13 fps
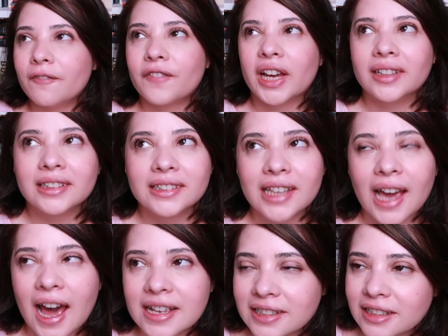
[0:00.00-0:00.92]

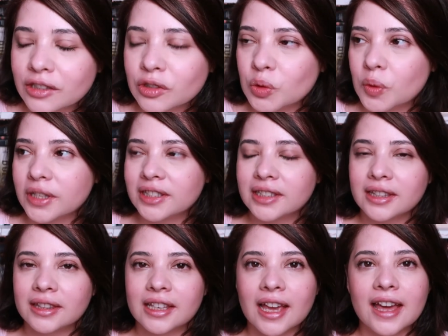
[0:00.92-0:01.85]
fantastic twist
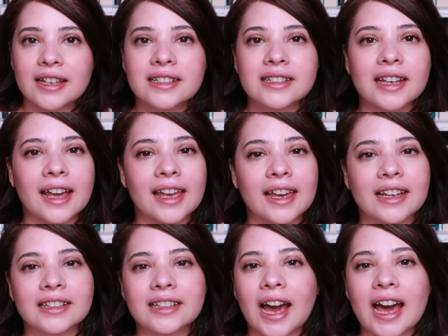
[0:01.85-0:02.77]
at the end,
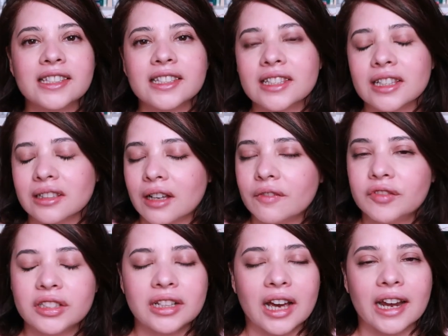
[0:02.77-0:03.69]
and I
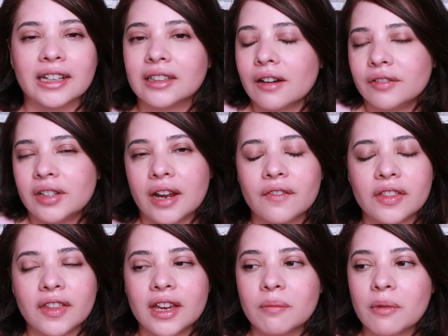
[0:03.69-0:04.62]
loved
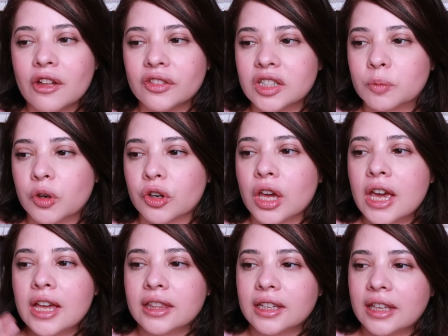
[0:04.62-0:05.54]
everything about this book.
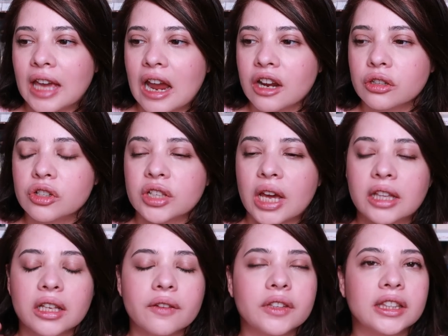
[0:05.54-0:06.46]
The characters, I
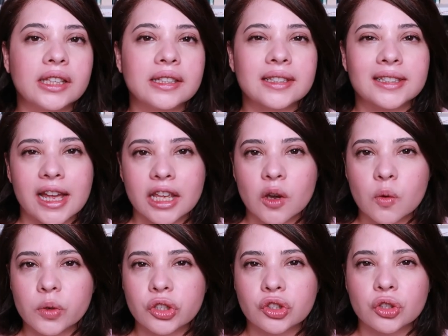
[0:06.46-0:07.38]
loved that the setting
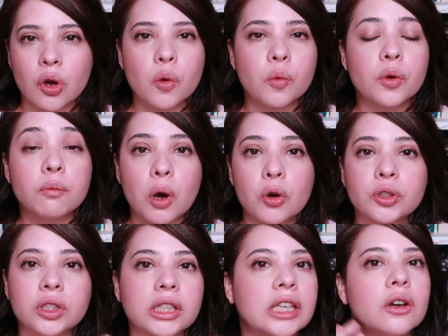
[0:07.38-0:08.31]
was so
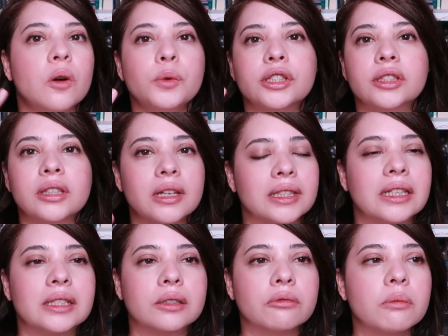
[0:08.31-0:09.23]
remote. He always does
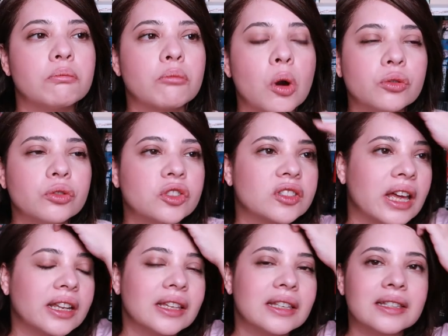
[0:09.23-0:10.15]
these remote
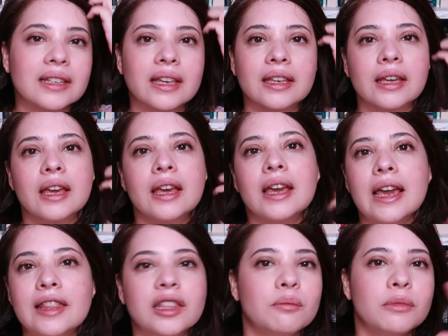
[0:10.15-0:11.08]
settings, like
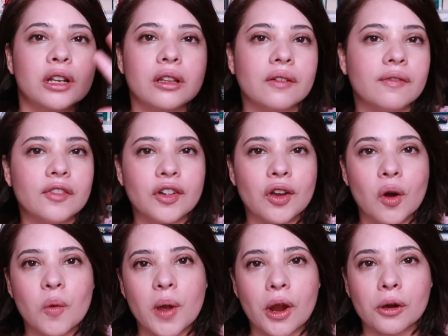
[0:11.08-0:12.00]
in the middle of
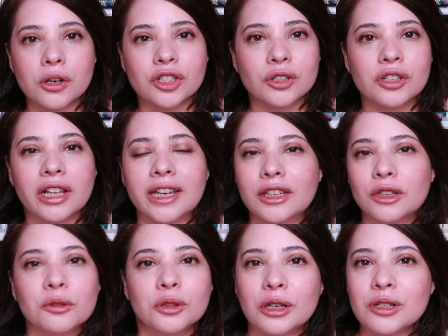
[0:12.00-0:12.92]
nowhere, so
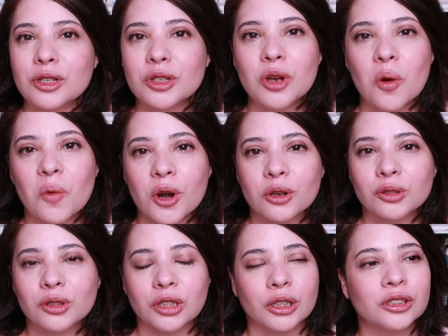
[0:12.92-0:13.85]
like there's nowhere
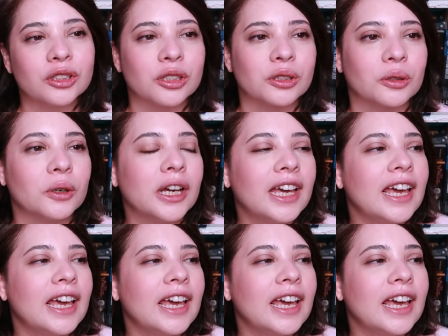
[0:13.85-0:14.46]
to turn to,